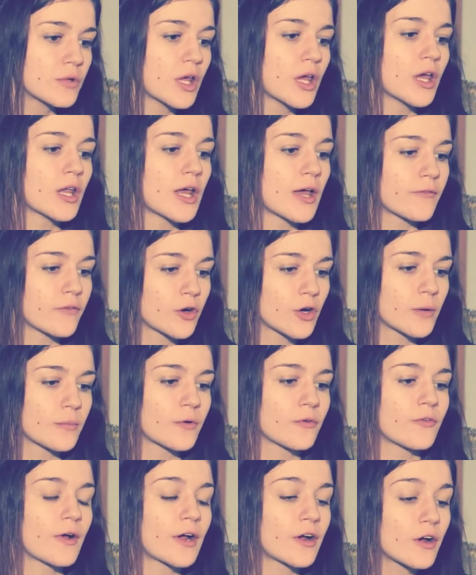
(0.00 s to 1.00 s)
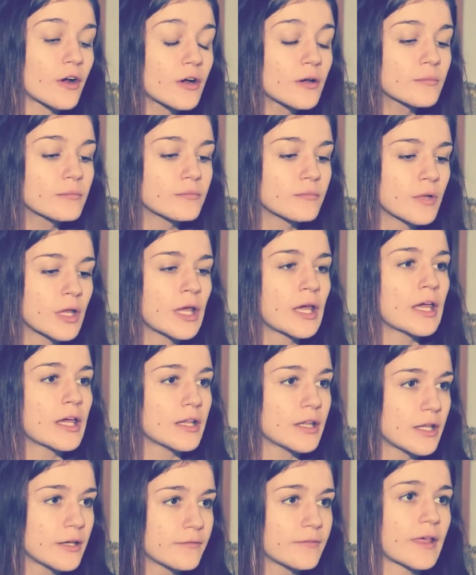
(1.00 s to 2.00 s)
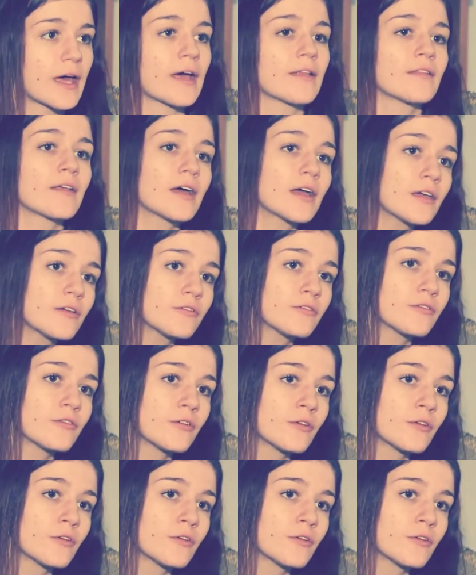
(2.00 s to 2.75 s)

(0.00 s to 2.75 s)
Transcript: and have a criminal record and live that life?